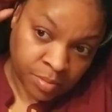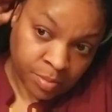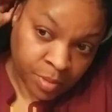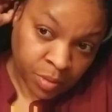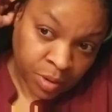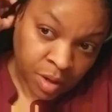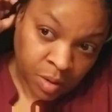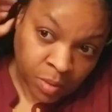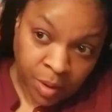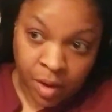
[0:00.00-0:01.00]
But we're
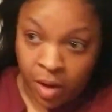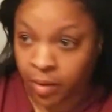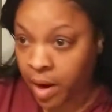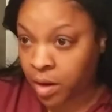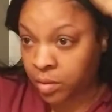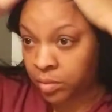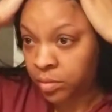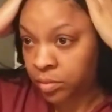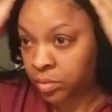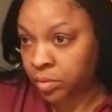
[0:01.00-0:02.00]
gonna work her out.
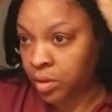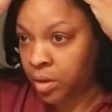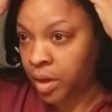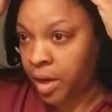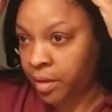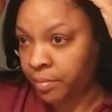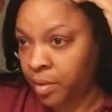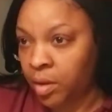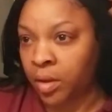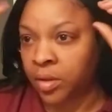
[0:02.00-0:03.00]
Okay,
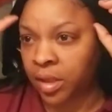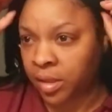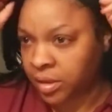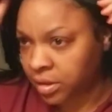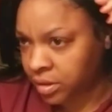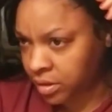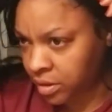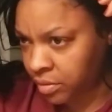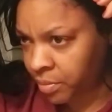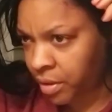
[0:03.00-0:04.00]
so I think this is a
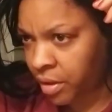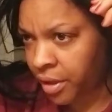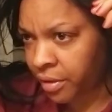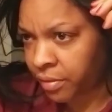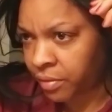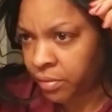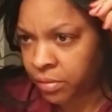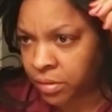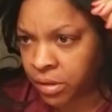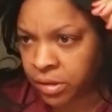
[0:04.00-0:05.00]
good part,
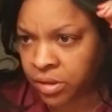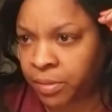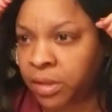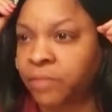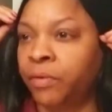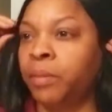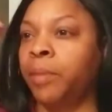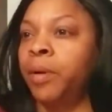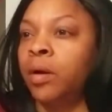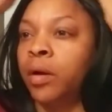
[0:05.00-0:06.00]
good space for my
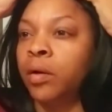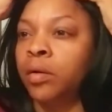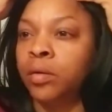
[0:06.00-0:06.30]
part.